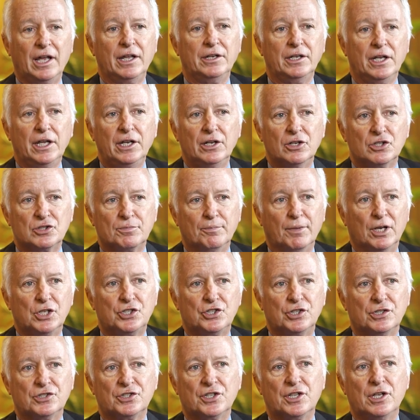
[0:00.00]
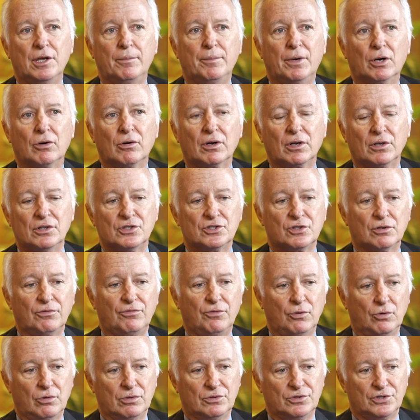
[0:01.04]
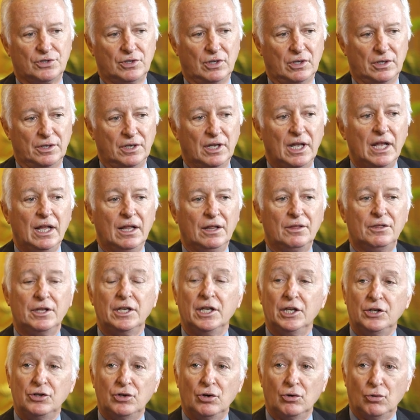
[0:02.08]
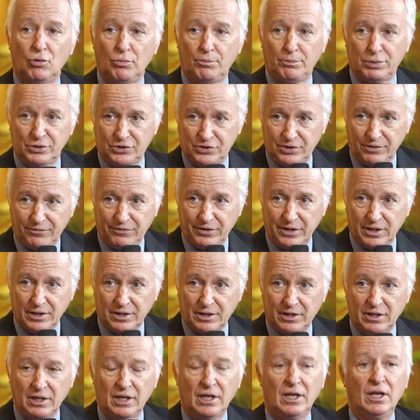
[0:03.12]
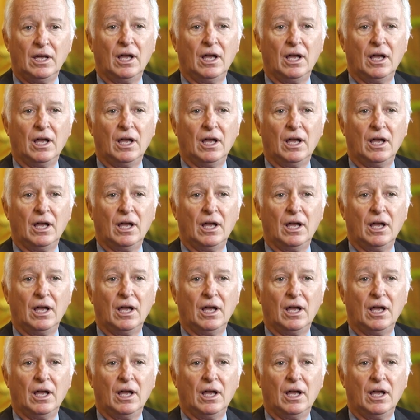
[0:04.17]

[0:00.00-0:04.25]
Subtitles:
And in as much as the Americans are focused on the Indo-Pacific